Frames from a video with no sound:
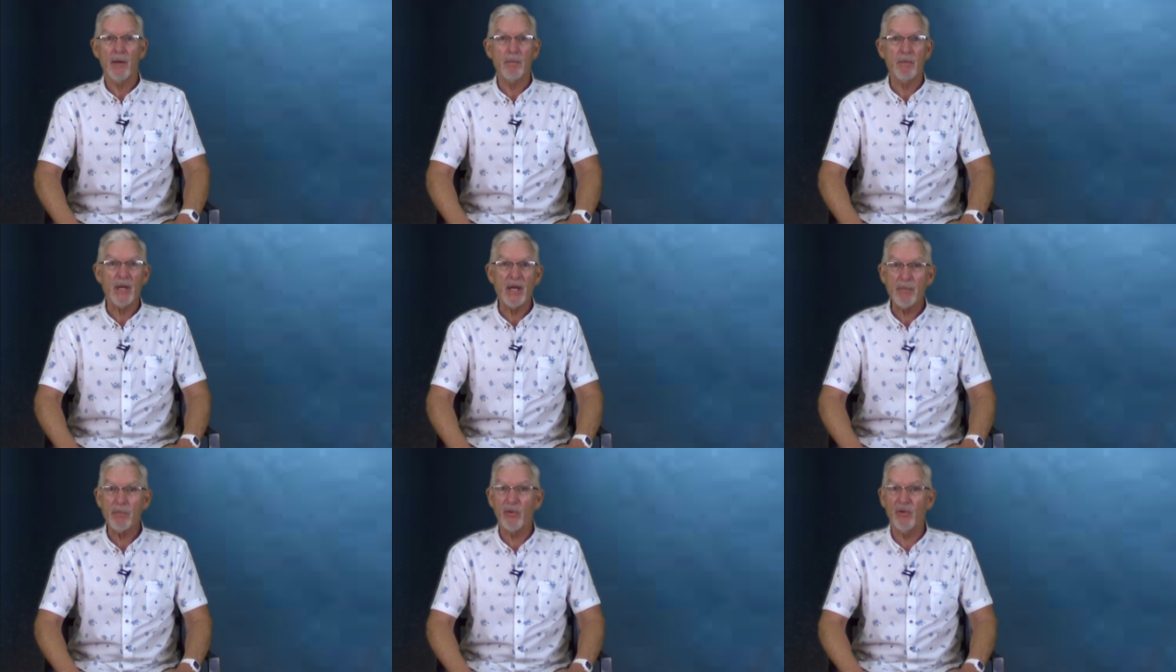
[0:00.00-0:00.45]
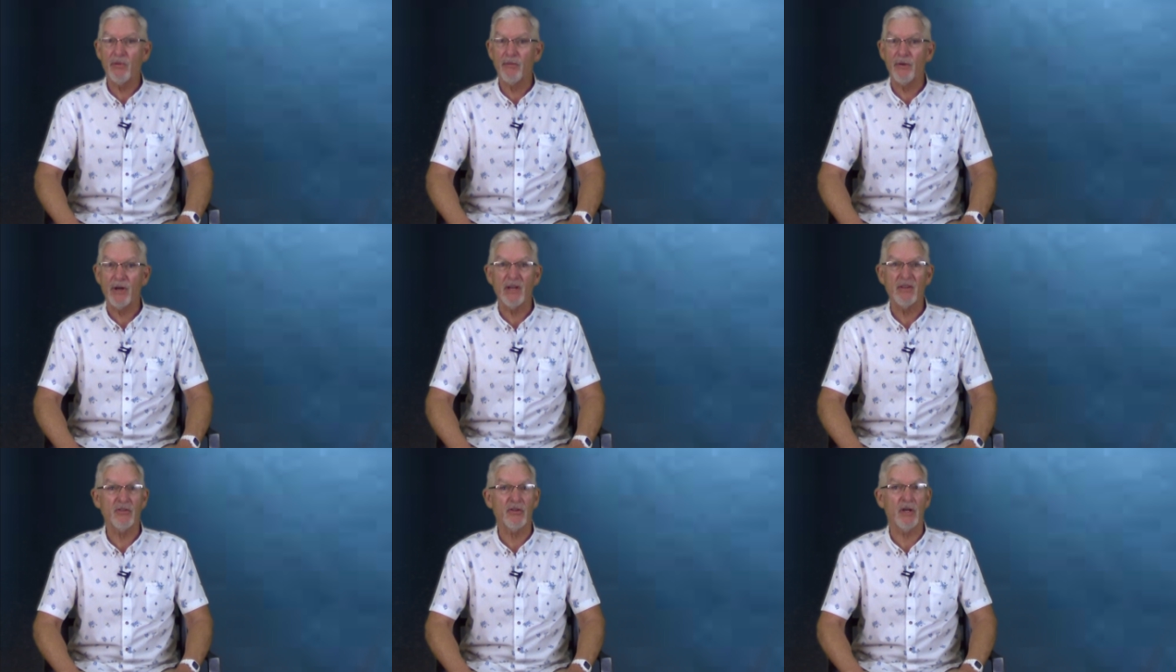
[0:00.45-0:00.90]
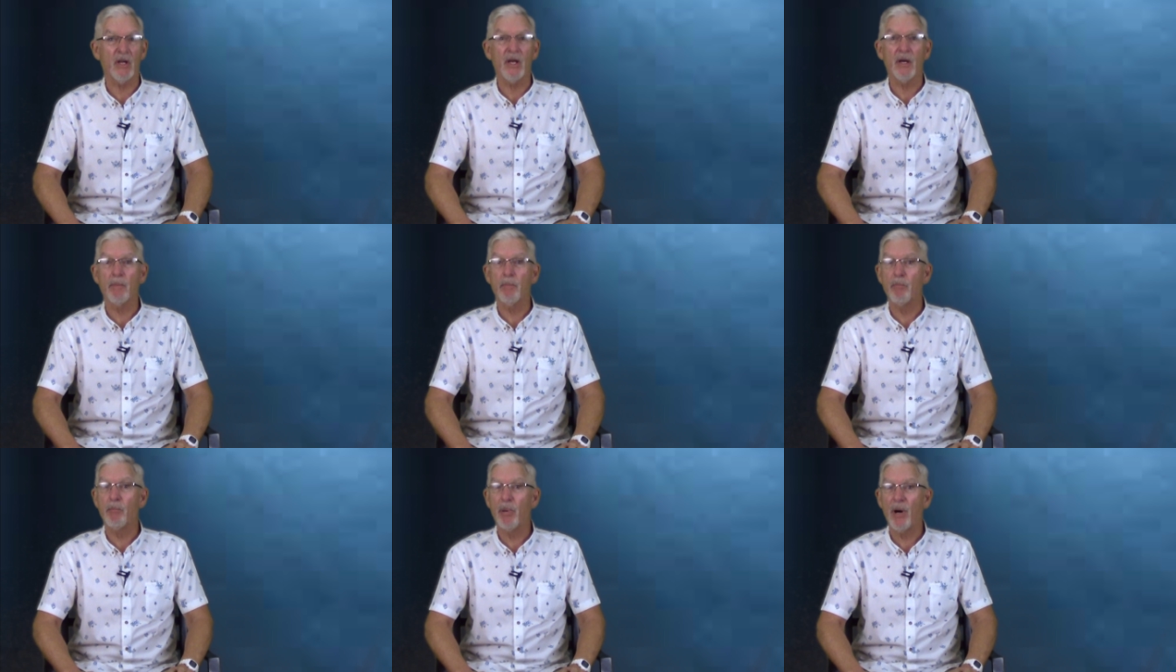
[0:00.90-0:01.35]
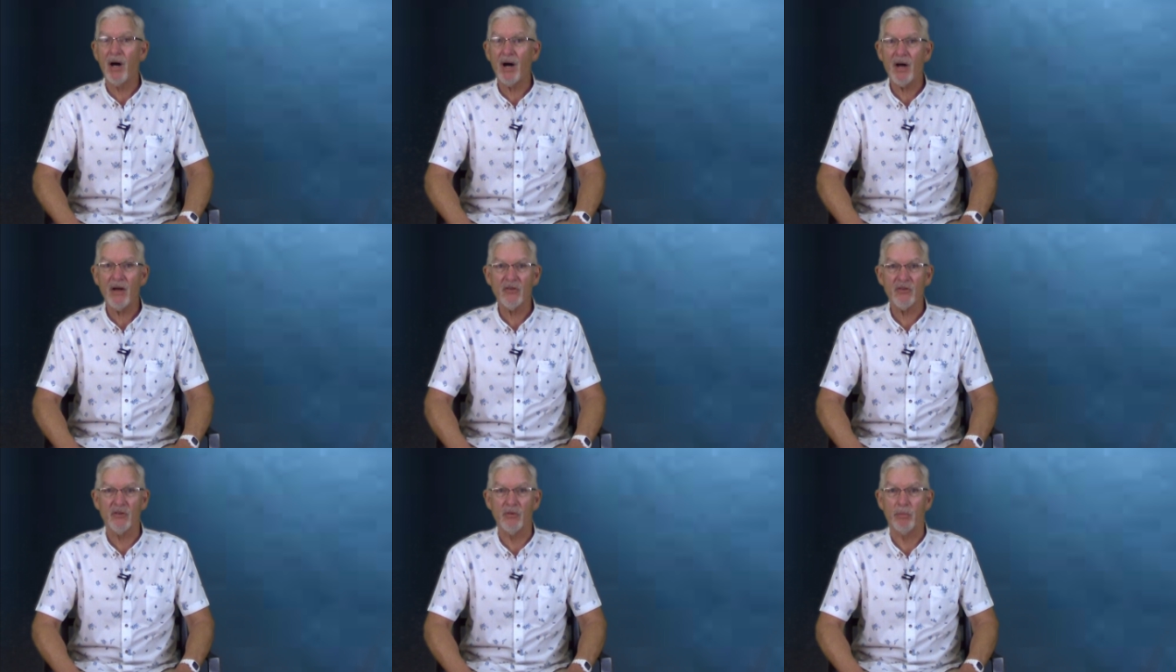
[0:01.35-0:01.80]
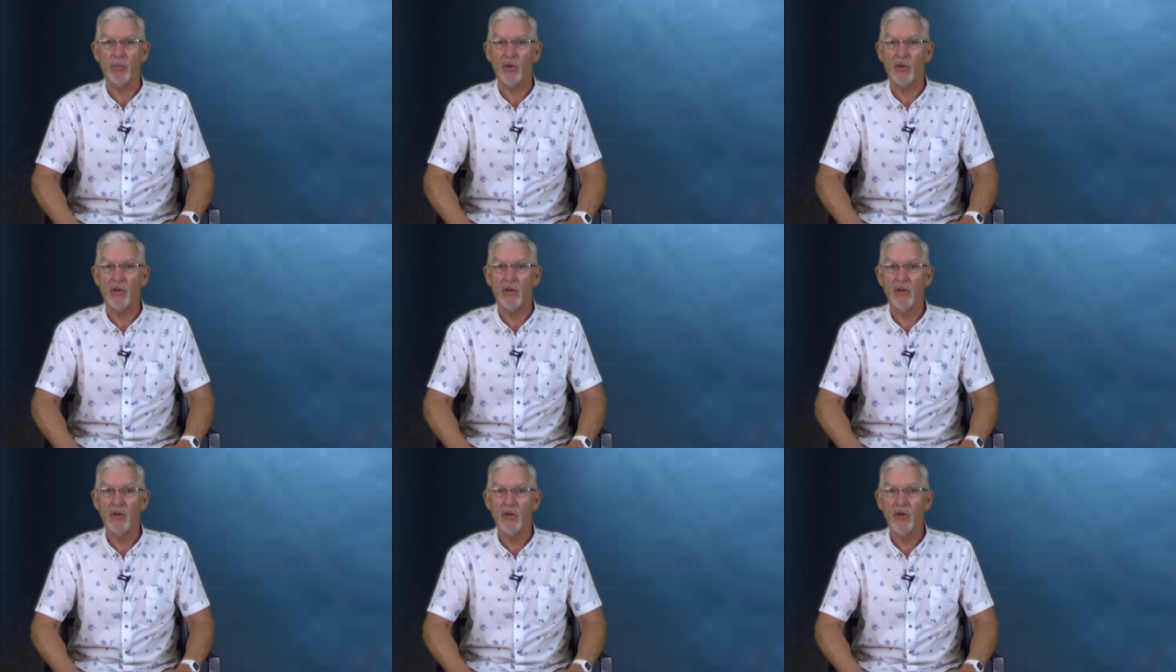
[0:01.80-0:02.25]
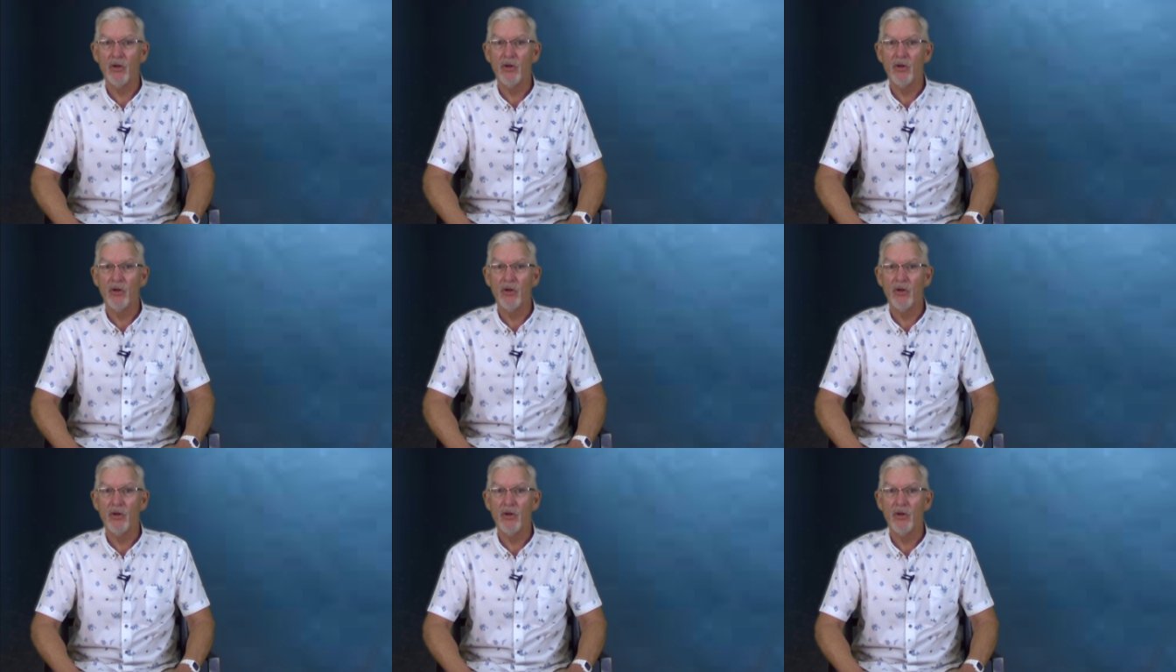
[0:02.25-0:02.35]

People face impossible,